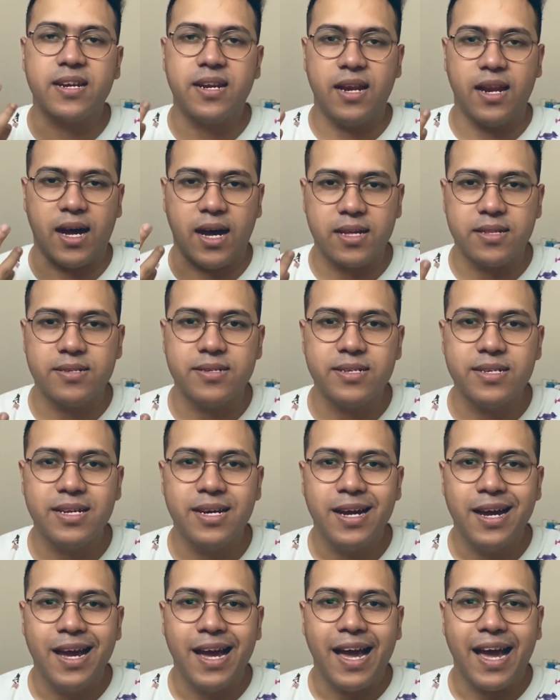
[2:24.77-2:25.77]
lather
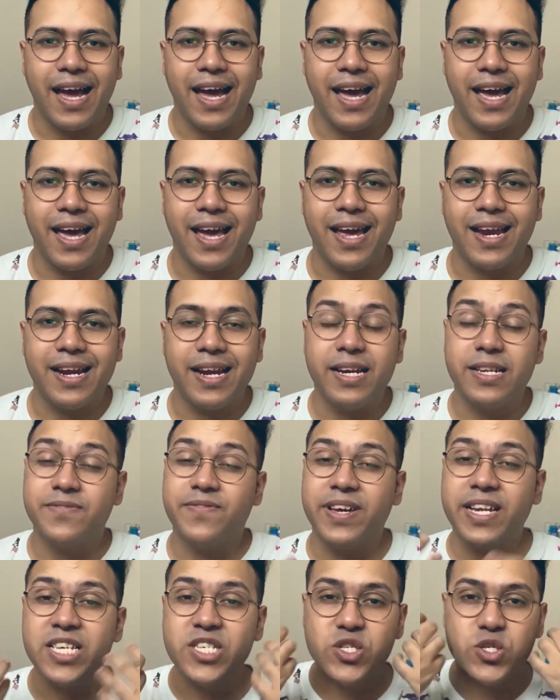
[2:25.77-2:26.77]
and it's
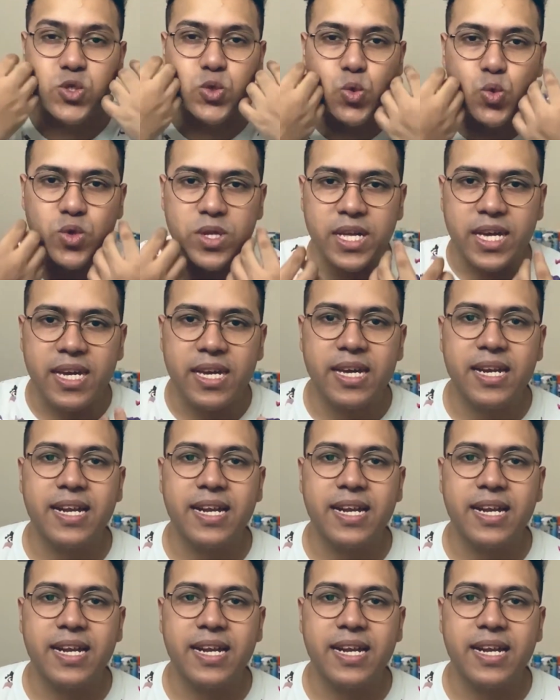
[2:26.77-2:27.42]
very soothing.